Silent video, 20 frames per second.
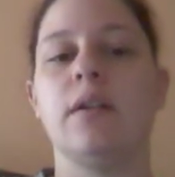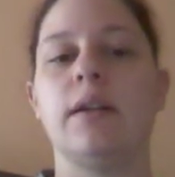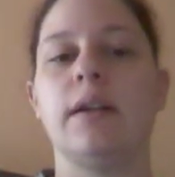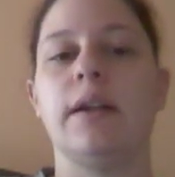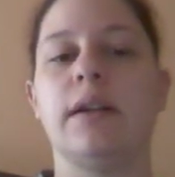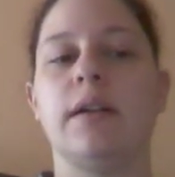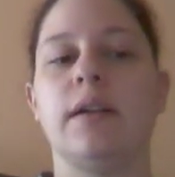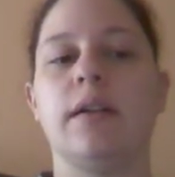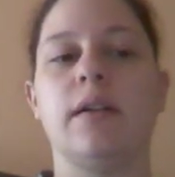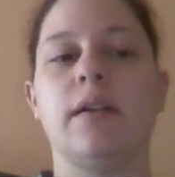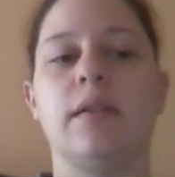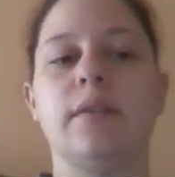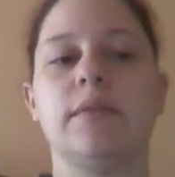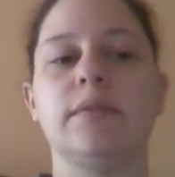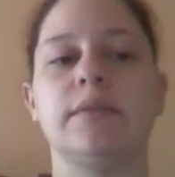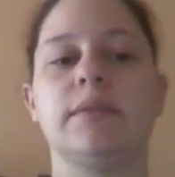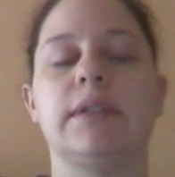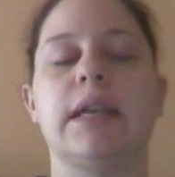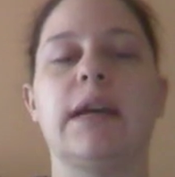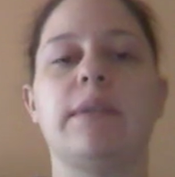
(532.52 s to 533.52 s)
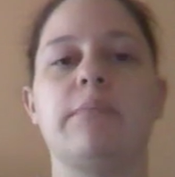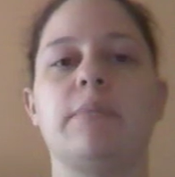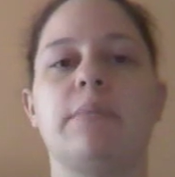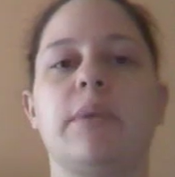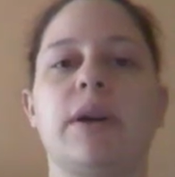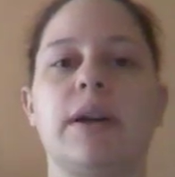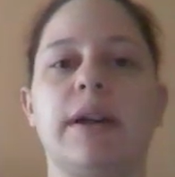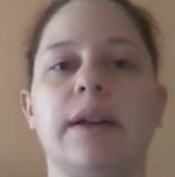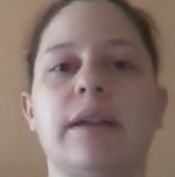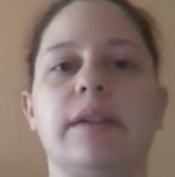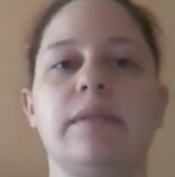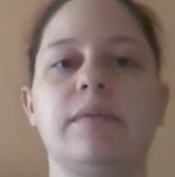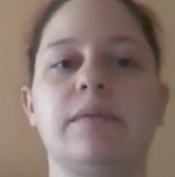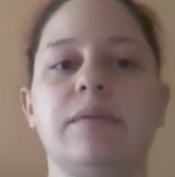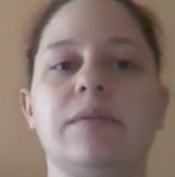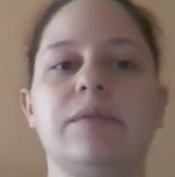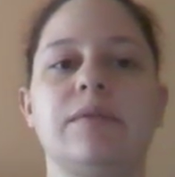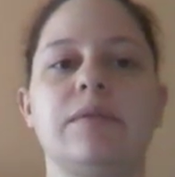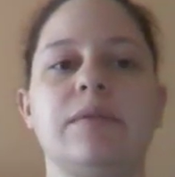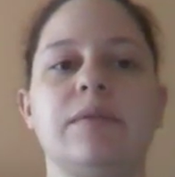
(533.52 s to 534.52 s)
it'll then put it
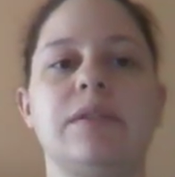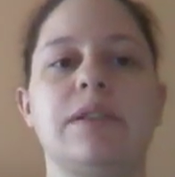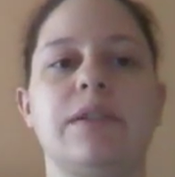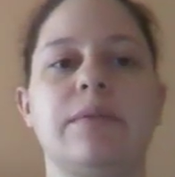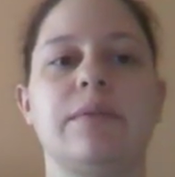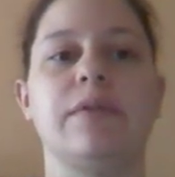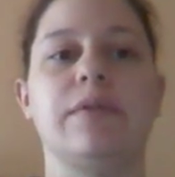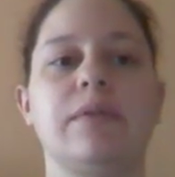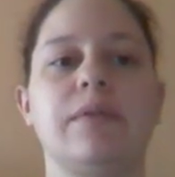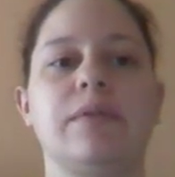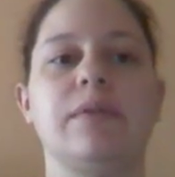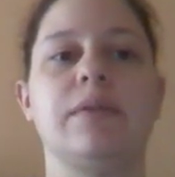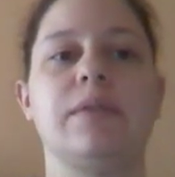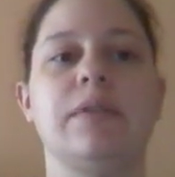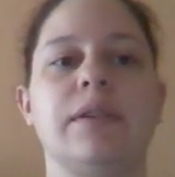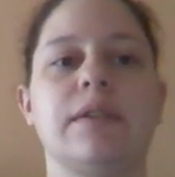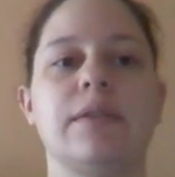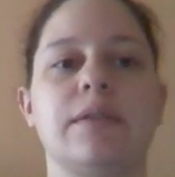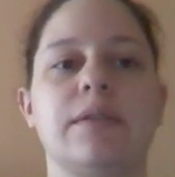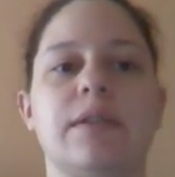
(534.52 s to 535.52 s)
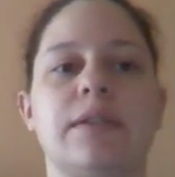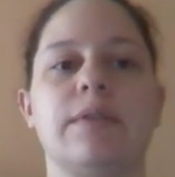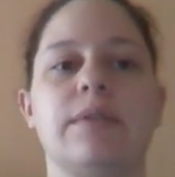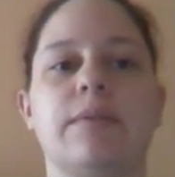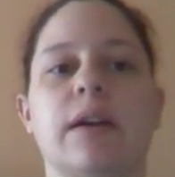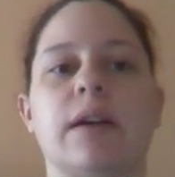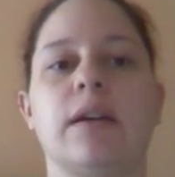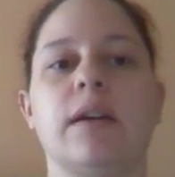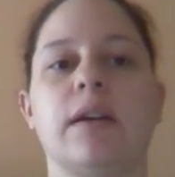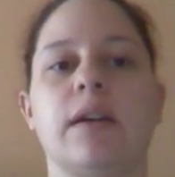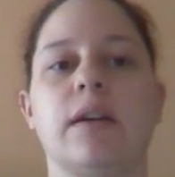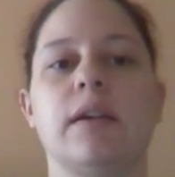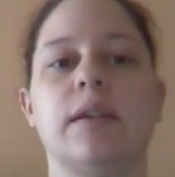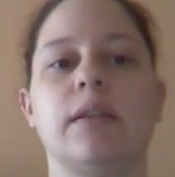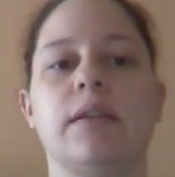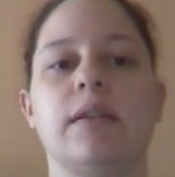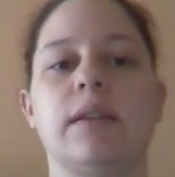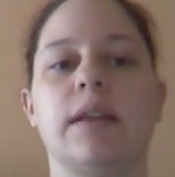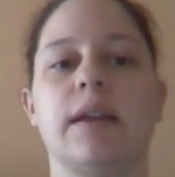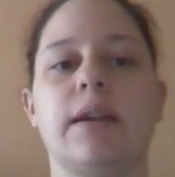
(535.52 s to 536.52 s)
to, you'll see where
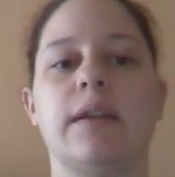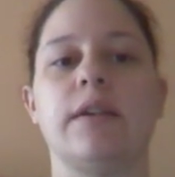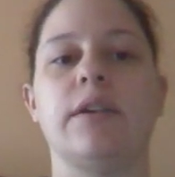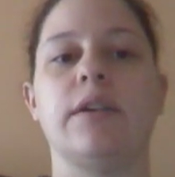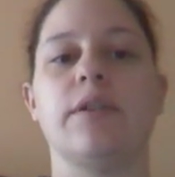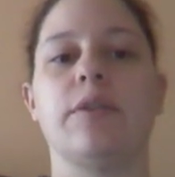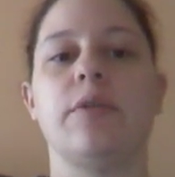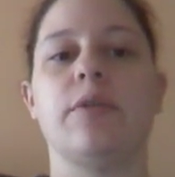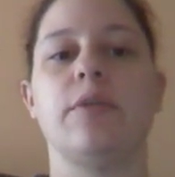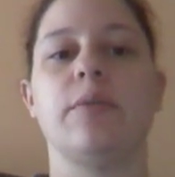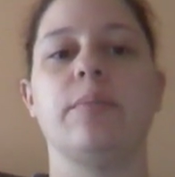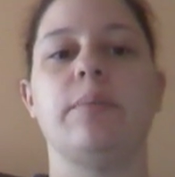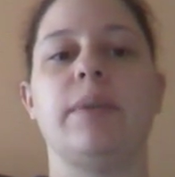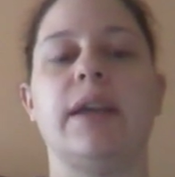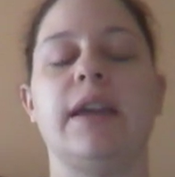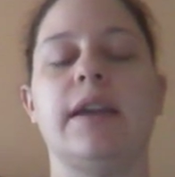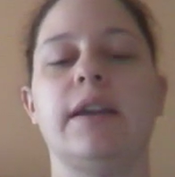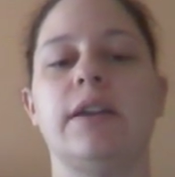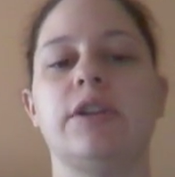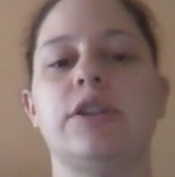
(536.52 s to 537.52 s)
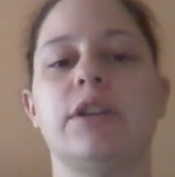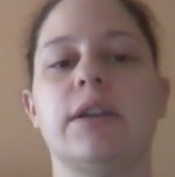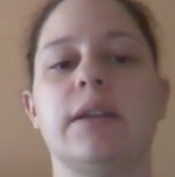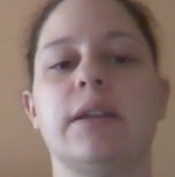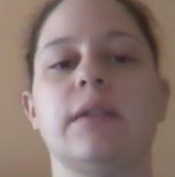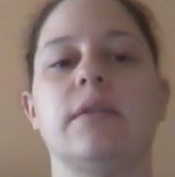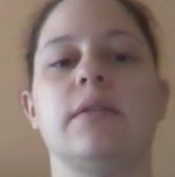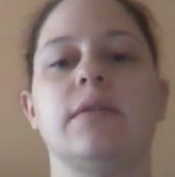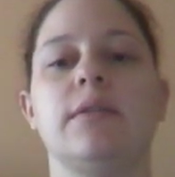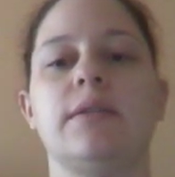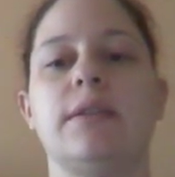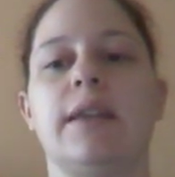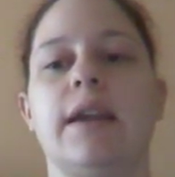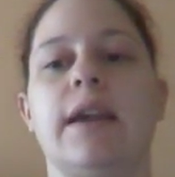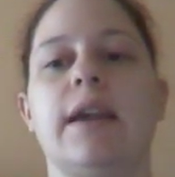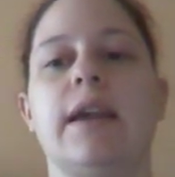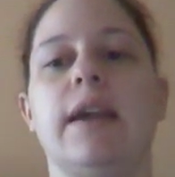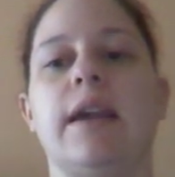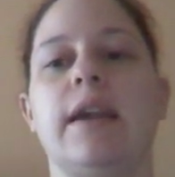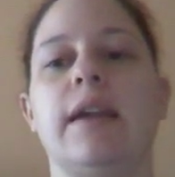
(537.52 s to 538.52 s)
then on your home page it'll
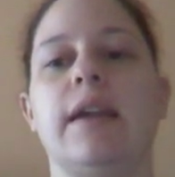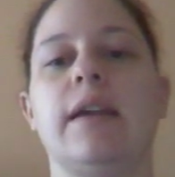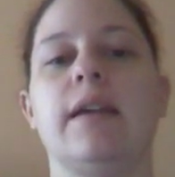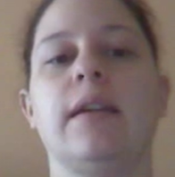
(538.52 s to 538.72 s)
say,